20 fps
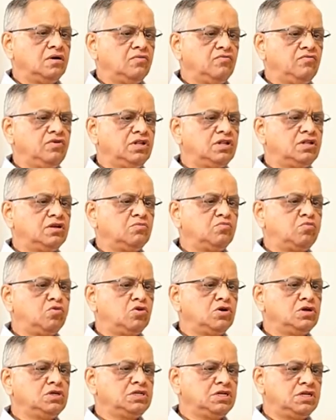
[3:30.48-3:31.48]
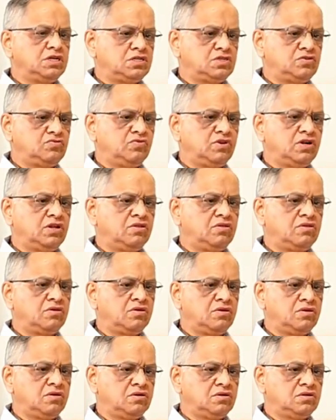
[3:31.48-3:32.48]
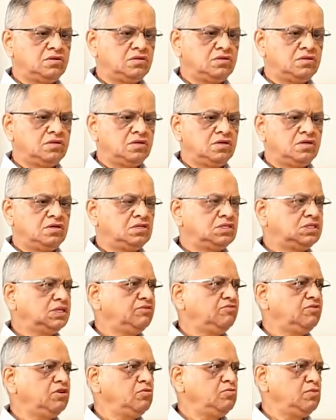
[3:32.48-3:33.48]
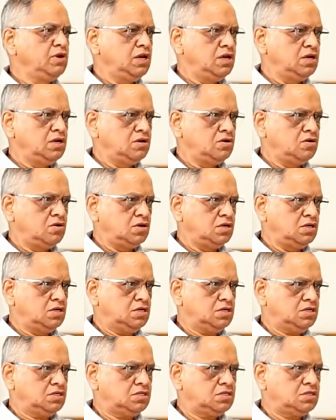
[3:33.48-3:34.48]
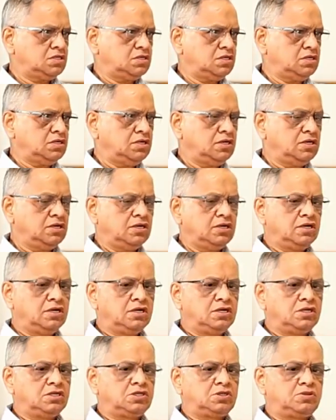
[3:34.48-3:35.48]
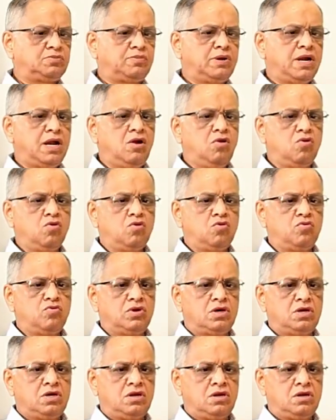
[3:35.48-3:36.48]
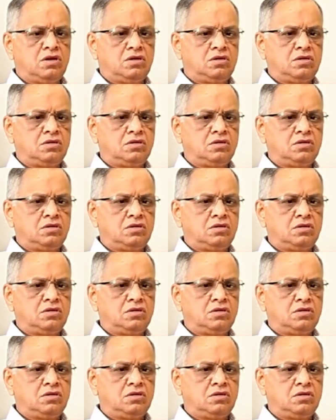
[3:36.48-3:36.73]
with projects worth several $1 million spread over